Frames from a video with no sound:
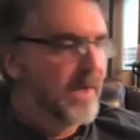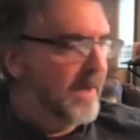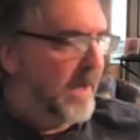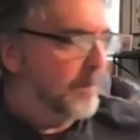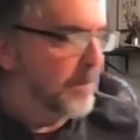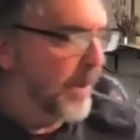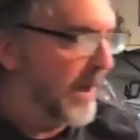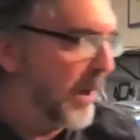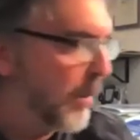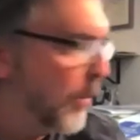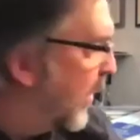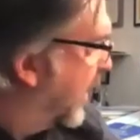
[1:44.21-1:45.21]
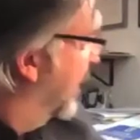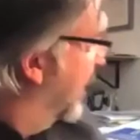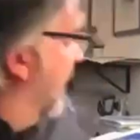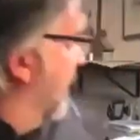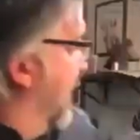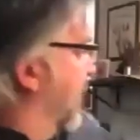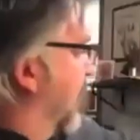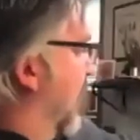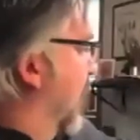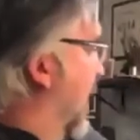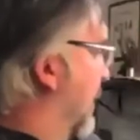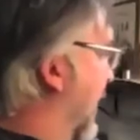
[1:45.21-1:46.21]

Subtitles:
and plein air work. I'm going to show a couple